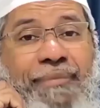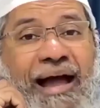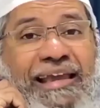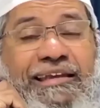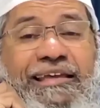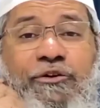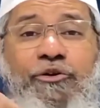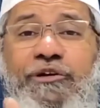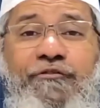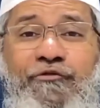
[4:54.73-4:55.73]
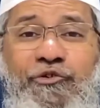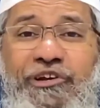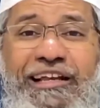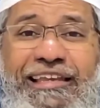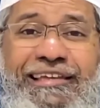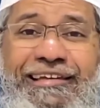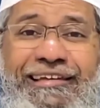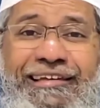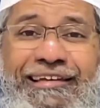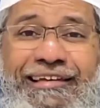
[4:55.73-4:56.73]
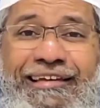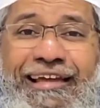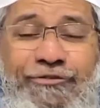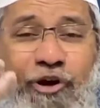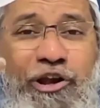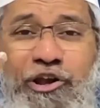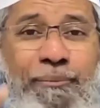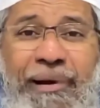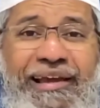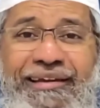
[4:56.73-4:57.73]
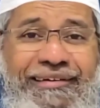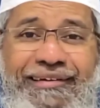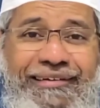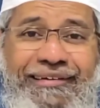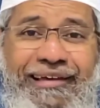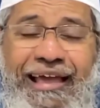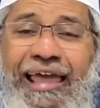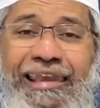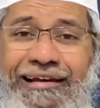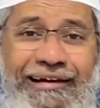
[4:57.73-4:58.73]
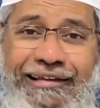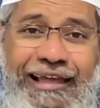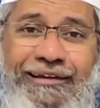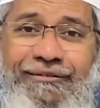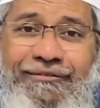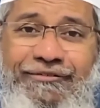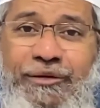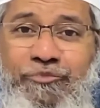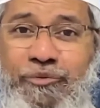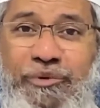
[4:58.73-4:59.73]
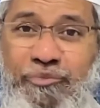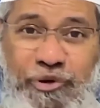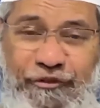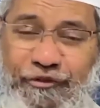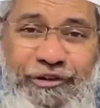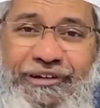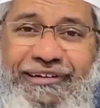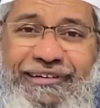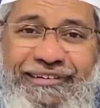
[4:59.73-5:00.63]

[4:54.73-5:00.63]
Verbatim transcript: mind, you know, if you really, it's all in your mind, any girl can seem to be beautiful.